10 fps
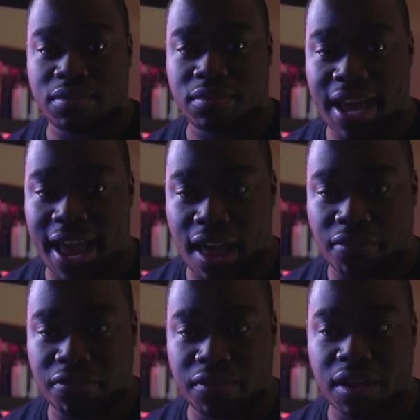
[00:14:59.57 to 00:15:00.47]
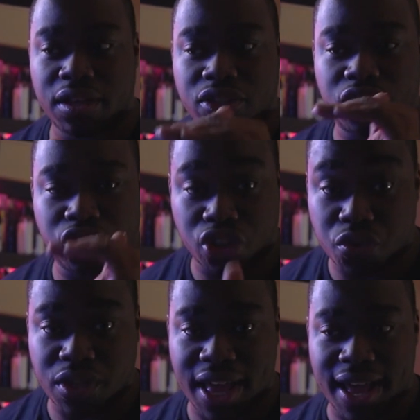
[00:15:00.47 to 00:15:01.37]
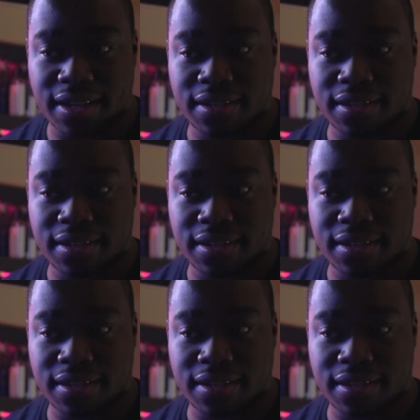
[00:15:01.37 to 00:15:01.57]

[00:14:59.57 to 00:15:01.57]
have to do that.